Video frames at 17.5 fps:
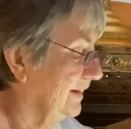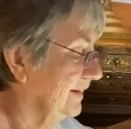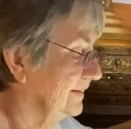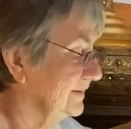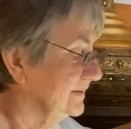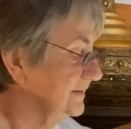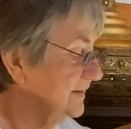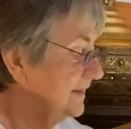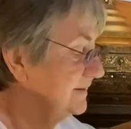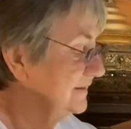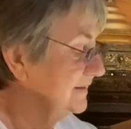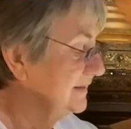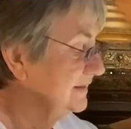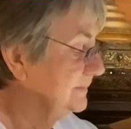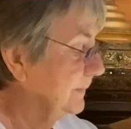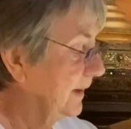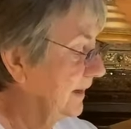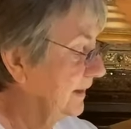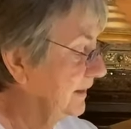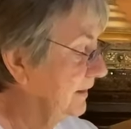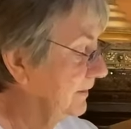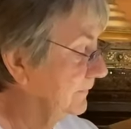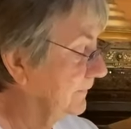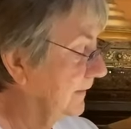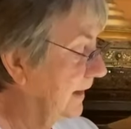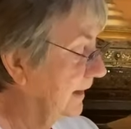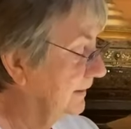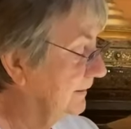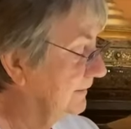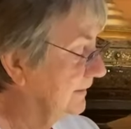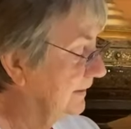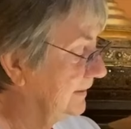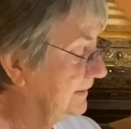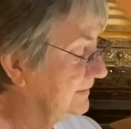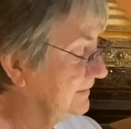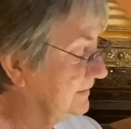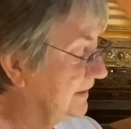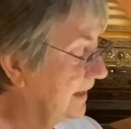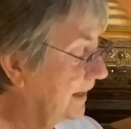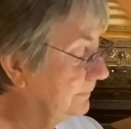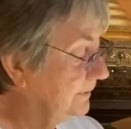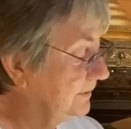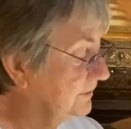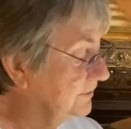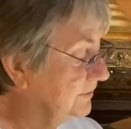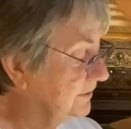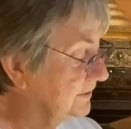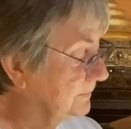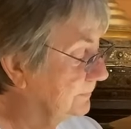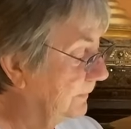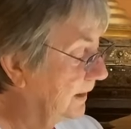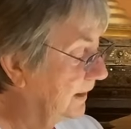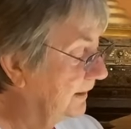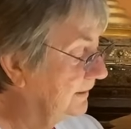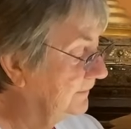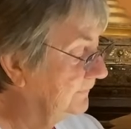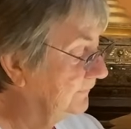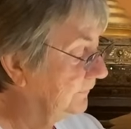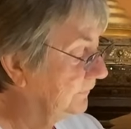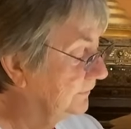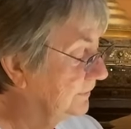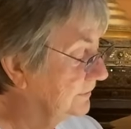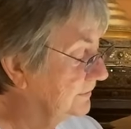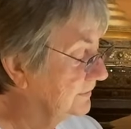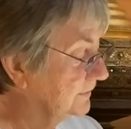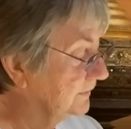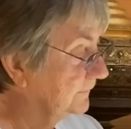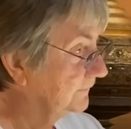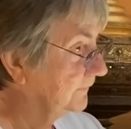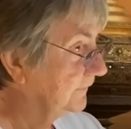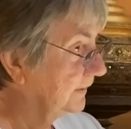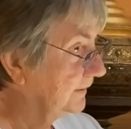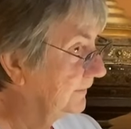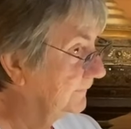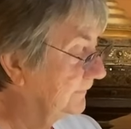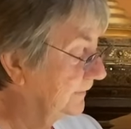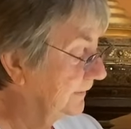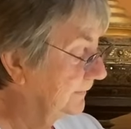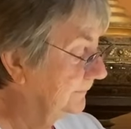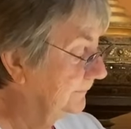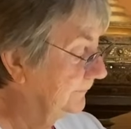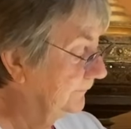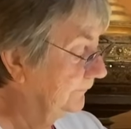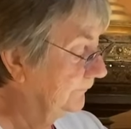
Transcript: sets his body erect and establishes mindfulness in front of him.